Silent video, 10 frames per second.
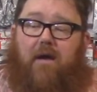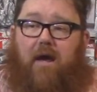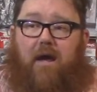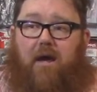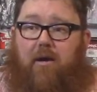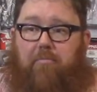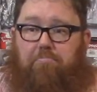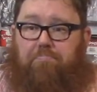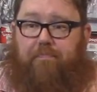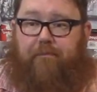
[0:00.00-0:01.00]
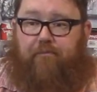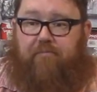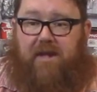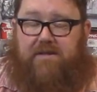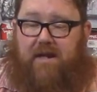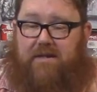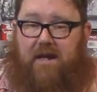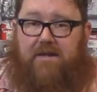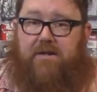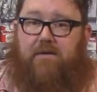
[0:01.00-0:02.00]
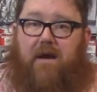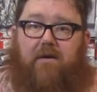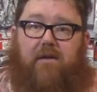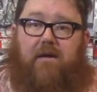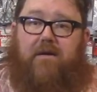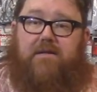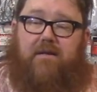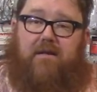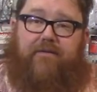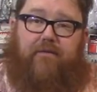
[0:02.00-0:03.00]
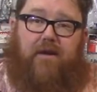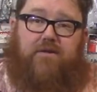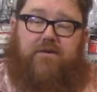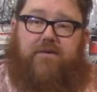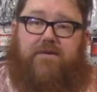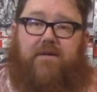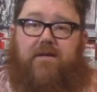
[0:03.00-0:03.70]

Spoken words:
It's got tons of ground clearance, little differentials, and